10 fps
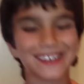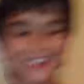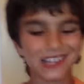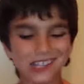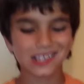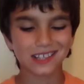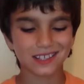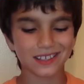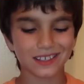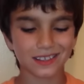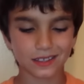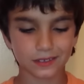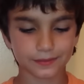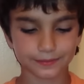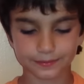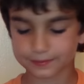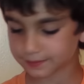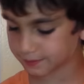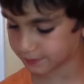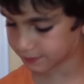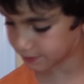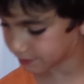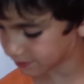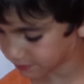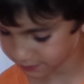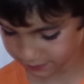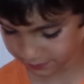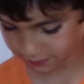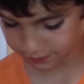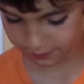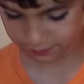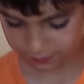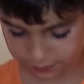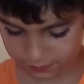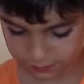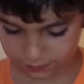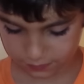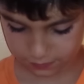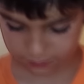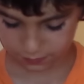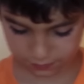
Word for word: Furious Fists? Okay, let's see what's in this... F F pack,